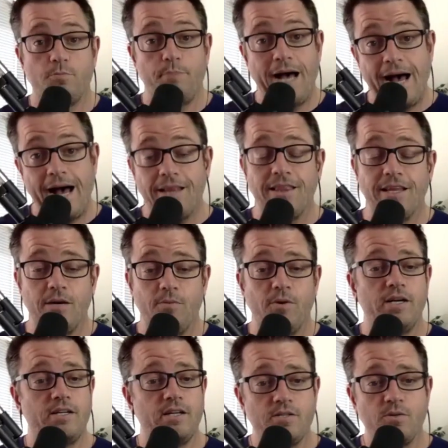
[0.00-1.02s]
badly, when
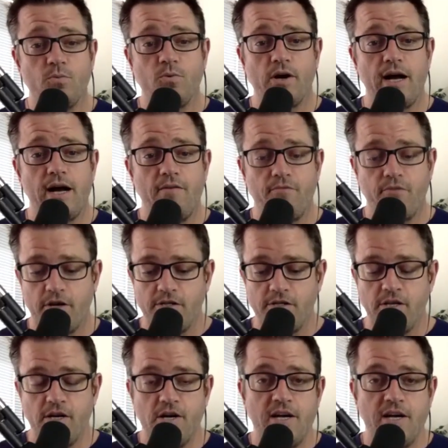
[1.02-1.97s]
it doesn't work out for us,